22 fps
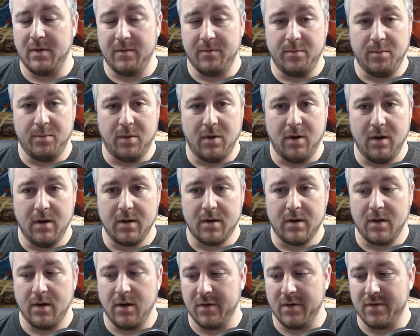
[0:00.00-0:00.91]
block,
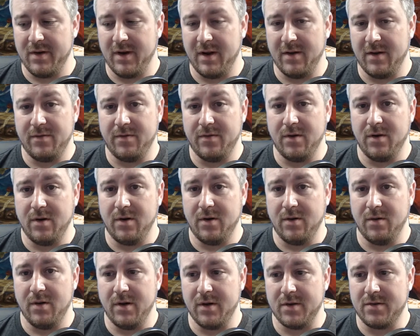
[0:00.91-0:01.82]
or should I throw
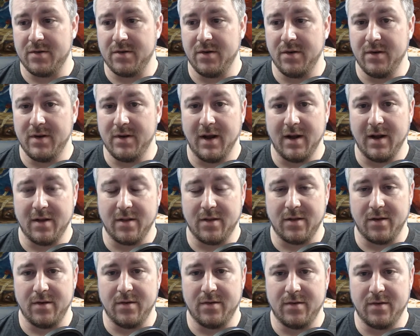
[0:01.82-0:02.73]
a 2 dice
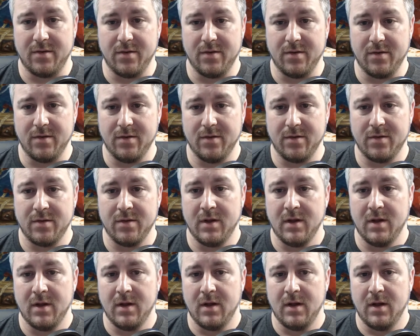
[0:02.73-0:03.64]
you choose,
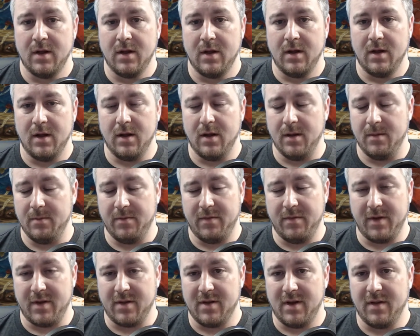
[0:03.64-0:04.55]

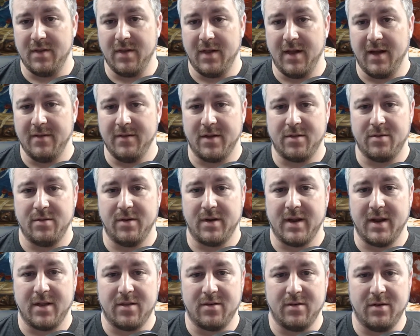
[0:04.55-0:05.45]
things like that, that's where it
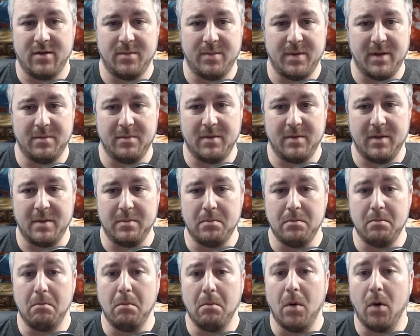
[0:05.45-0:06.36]
gets a little bit
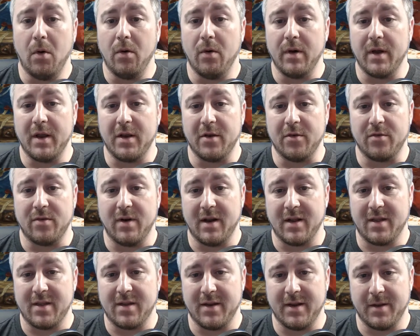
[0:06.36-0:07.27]
more
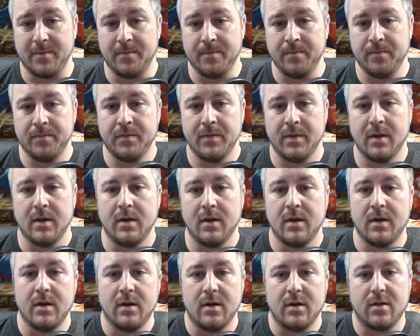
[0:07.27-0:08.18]
interesting.
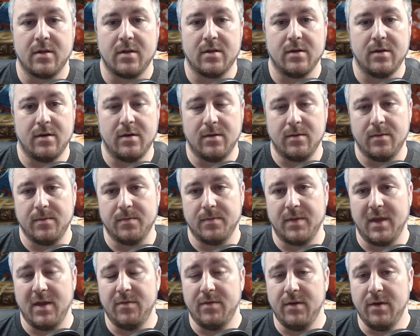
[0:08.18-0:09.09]
So
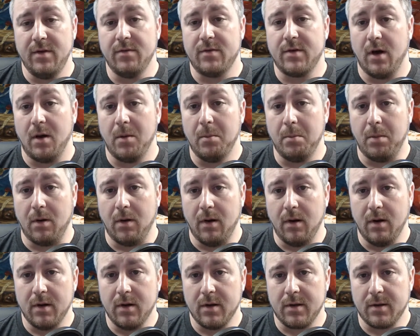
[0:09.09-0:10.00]
if you've got
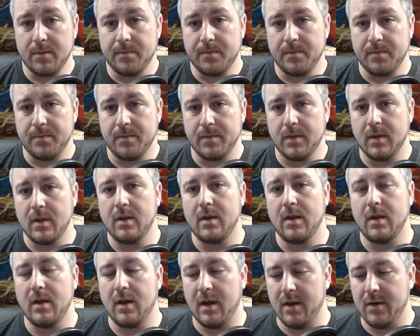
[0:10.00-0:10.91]
block,
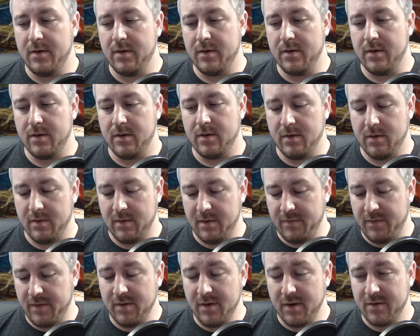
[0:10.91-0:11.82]
and if
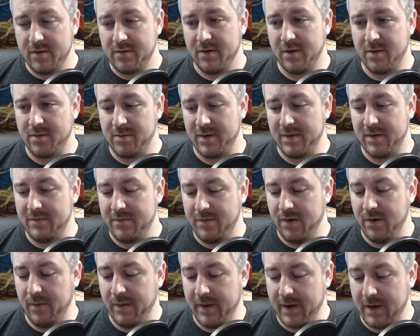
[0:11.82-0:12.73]
you've got a choice between
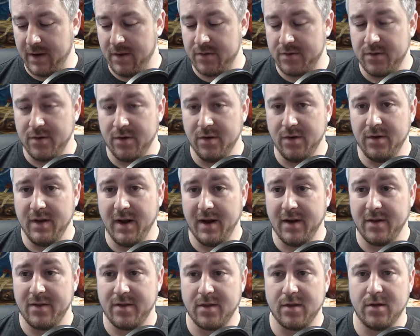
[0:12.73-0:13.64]
throwing a 2
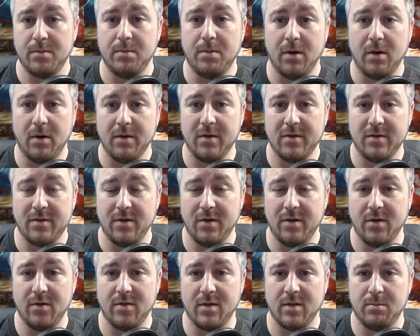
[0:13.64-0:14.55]
dice opponent
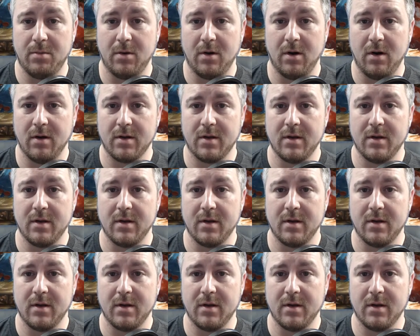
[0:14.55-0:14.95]
chooses block